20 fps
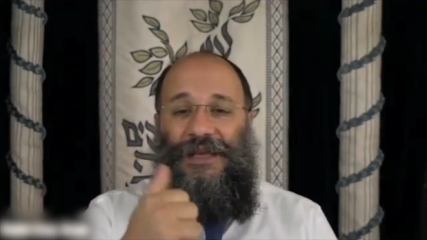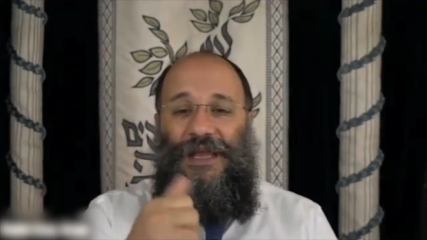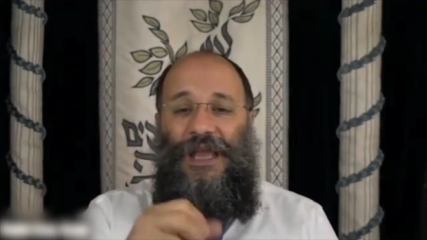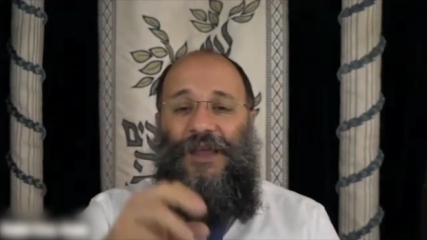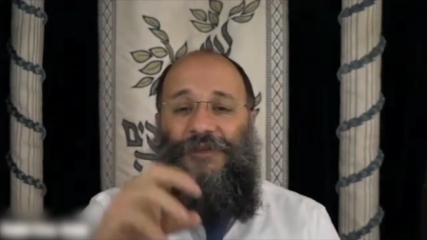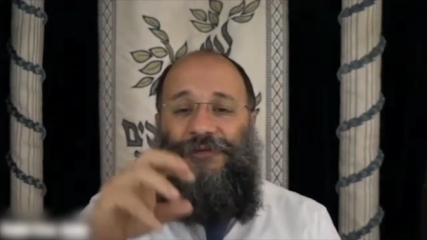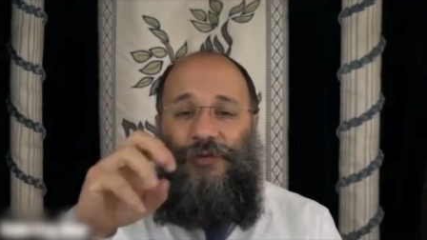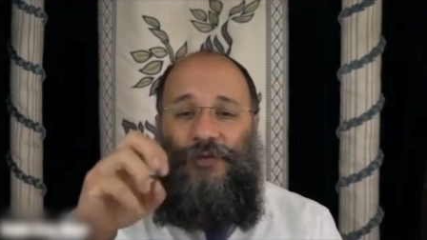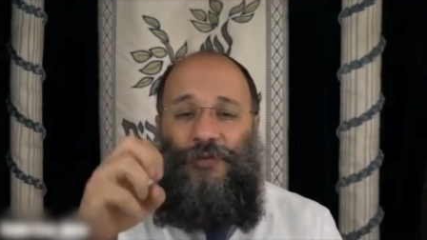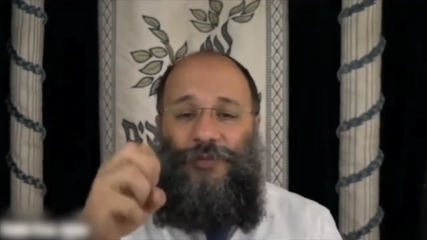
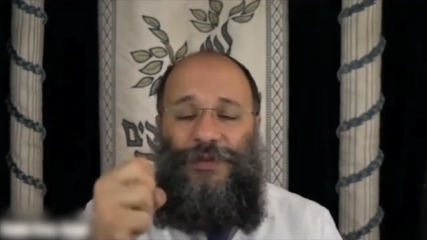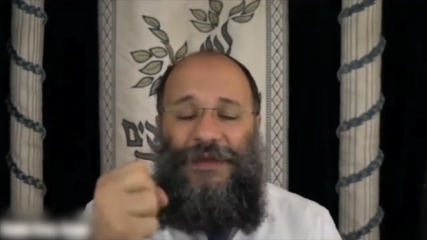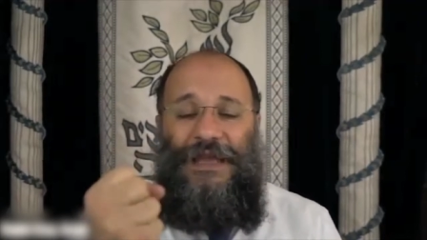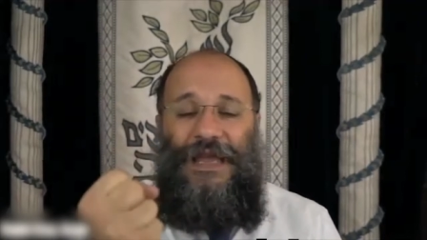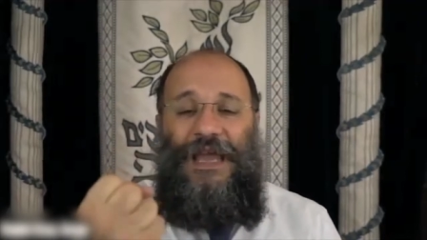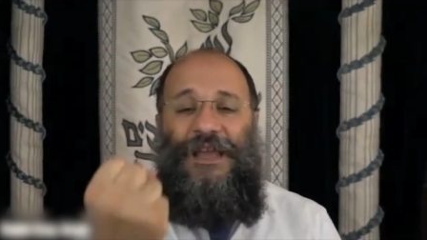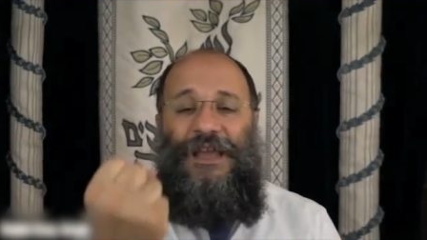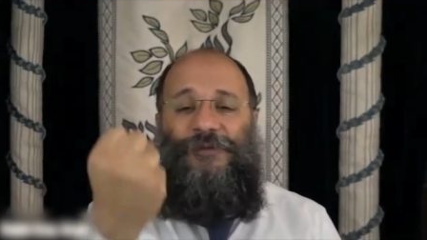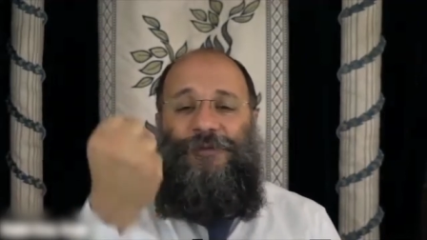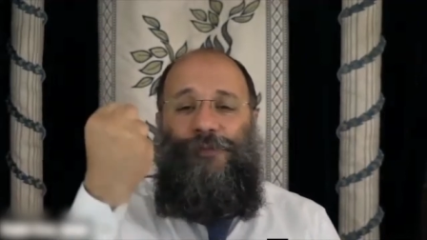If you
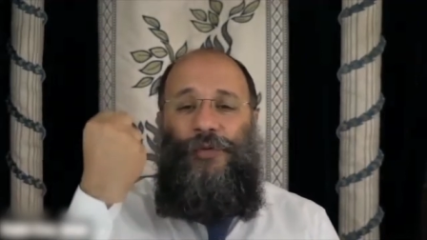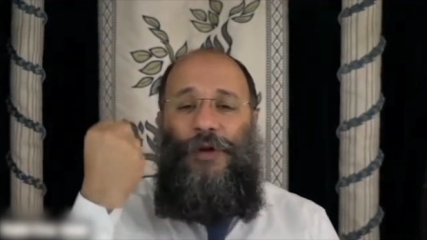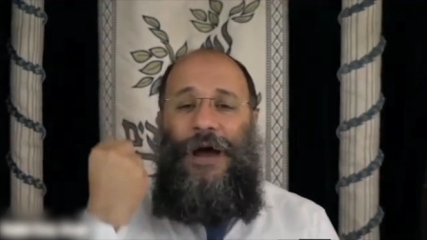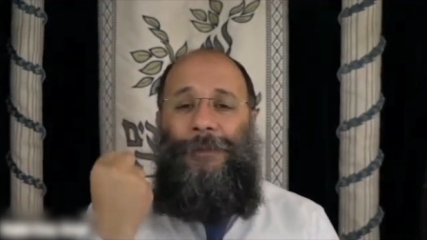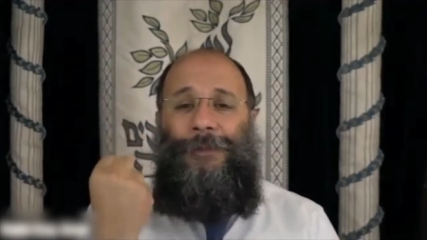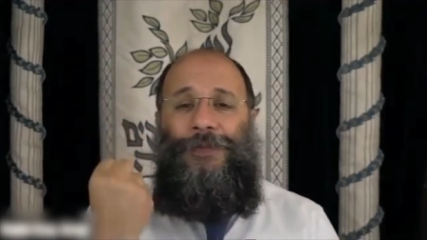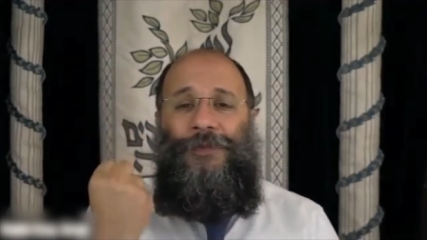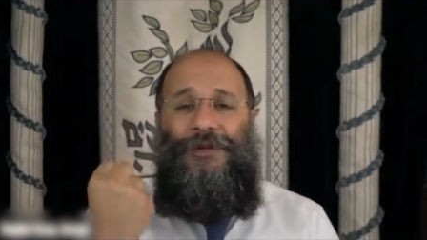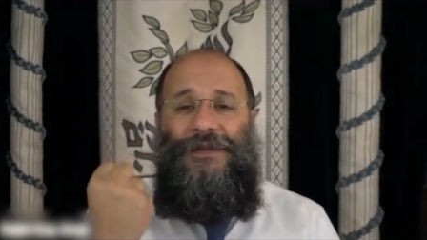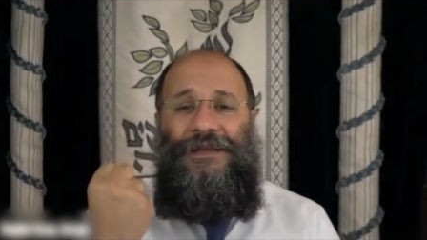behave
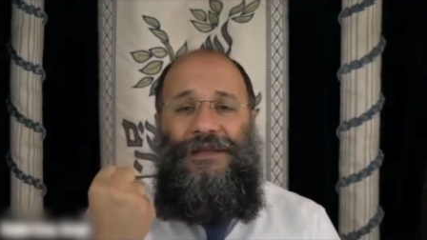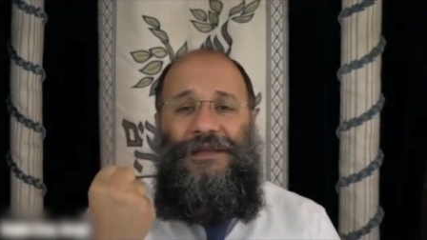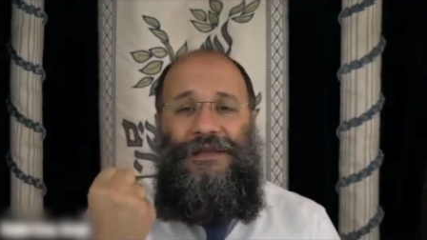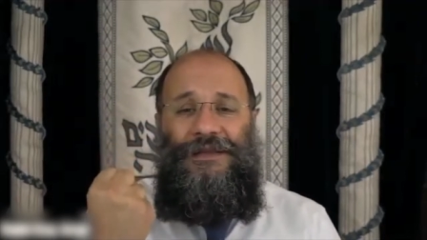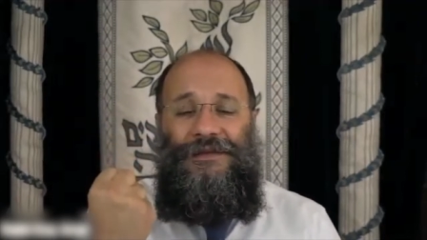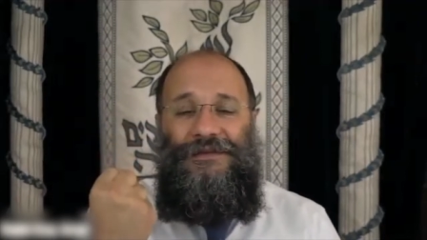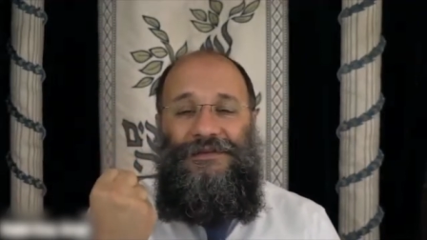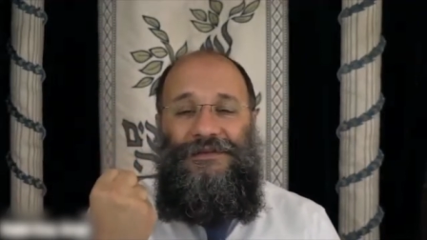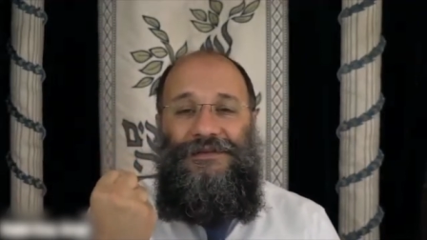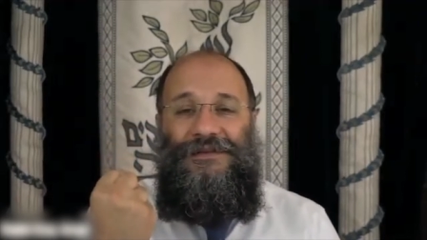properly,
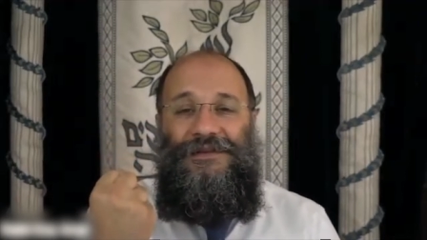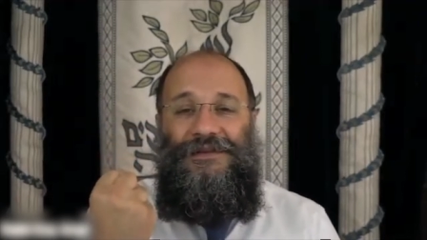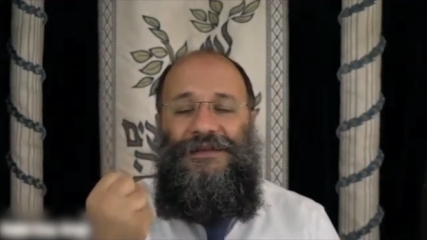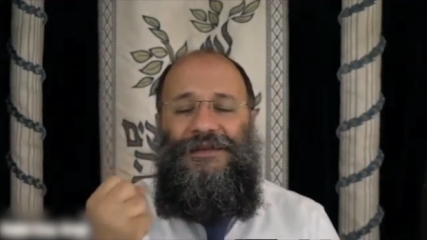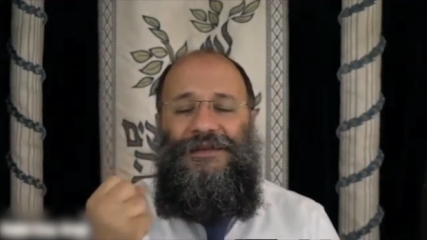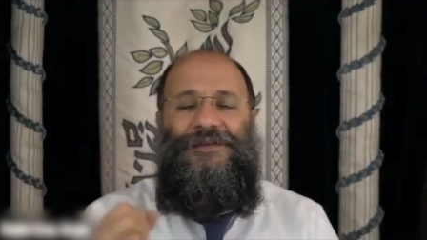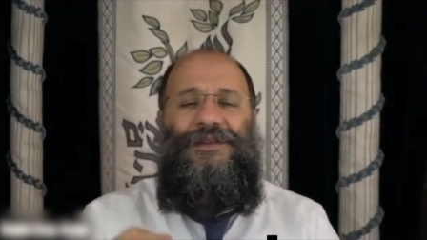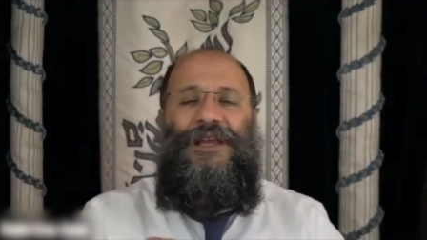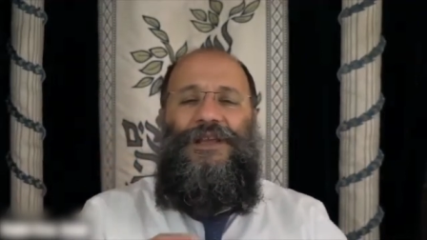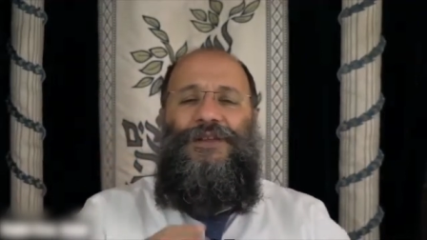
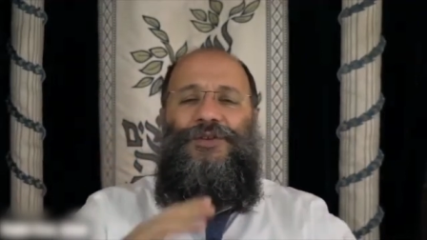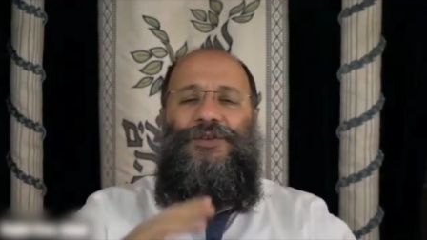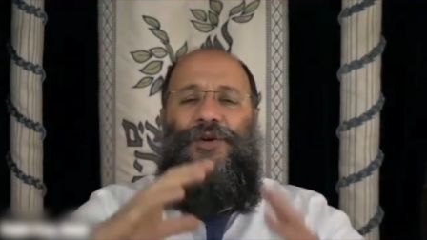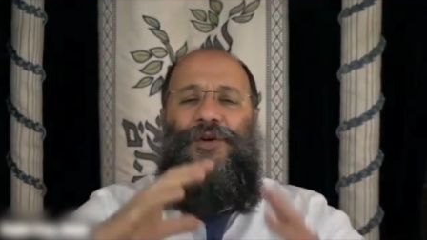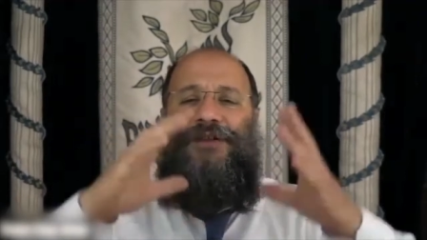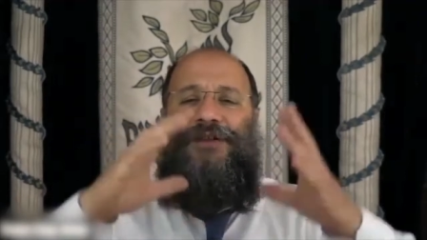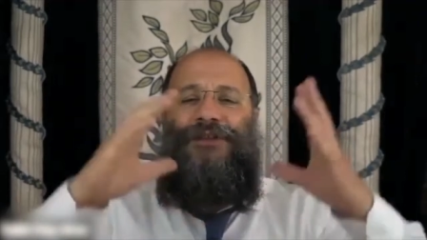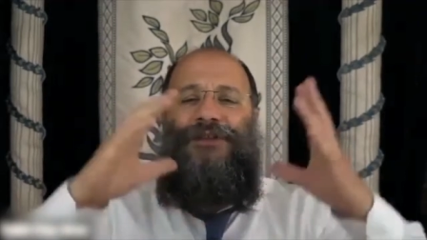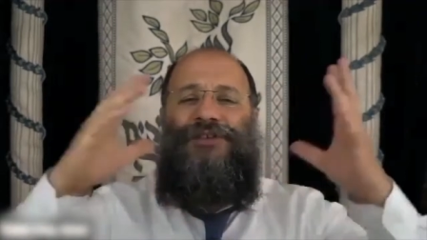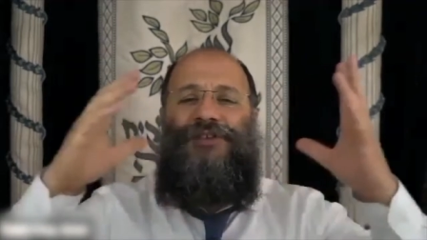then you
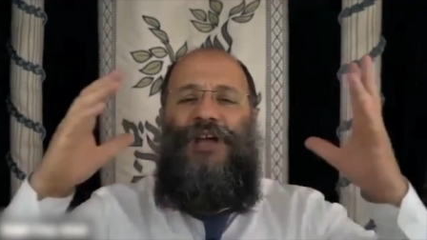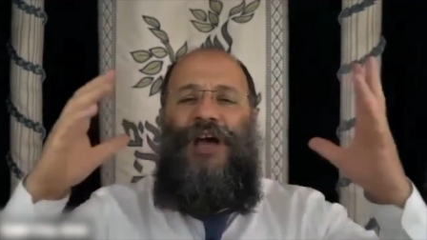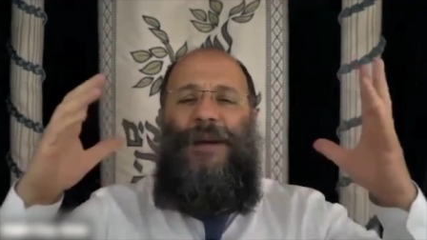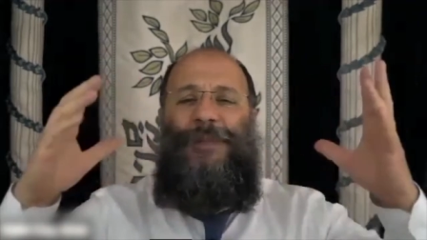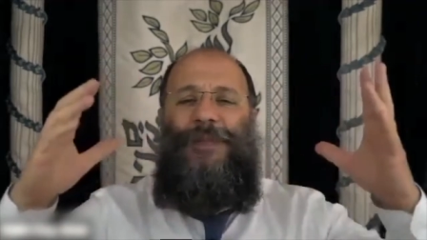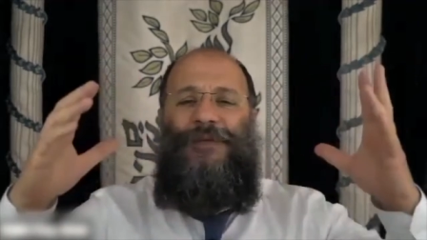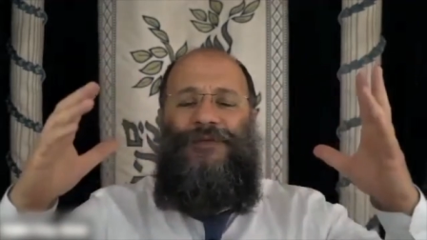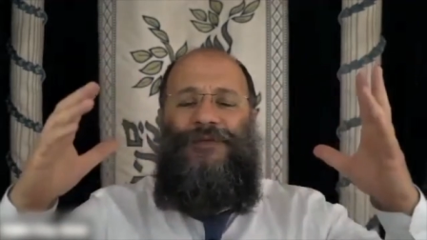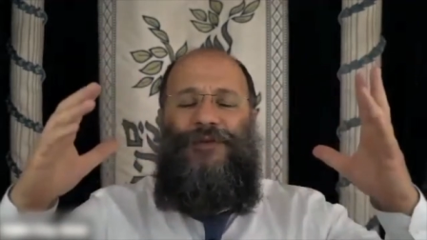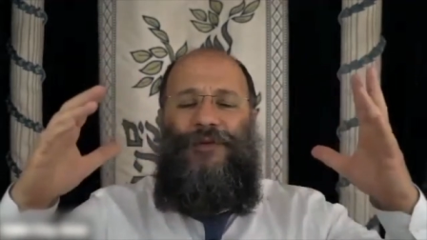are the
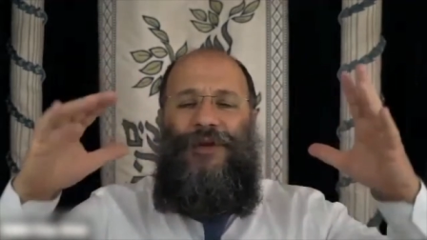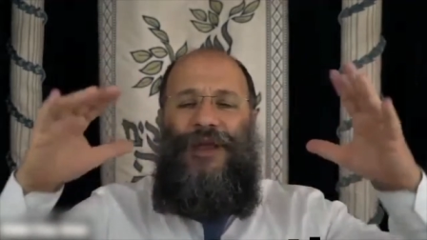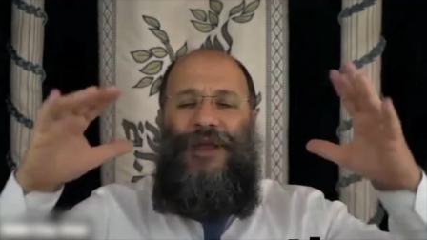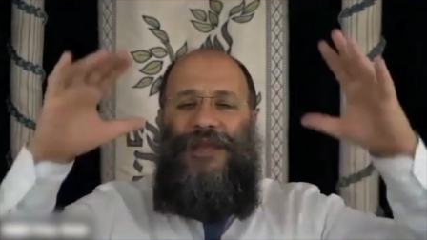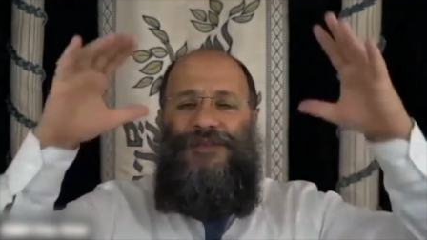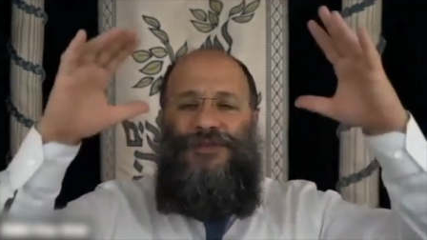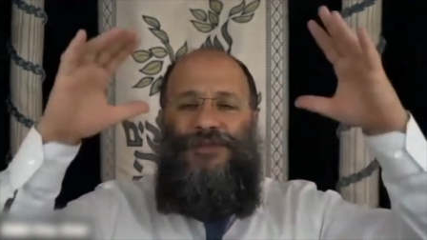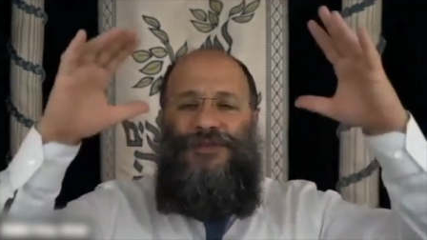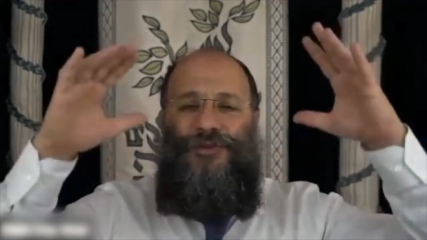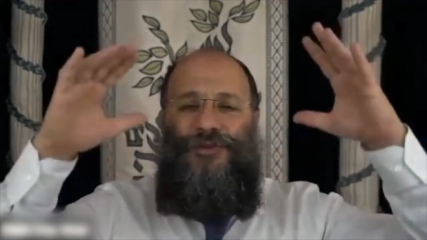top of
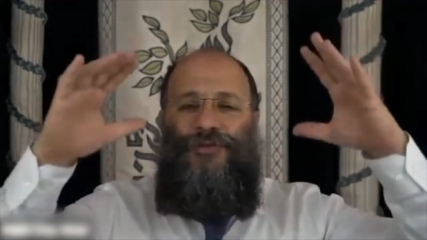creation.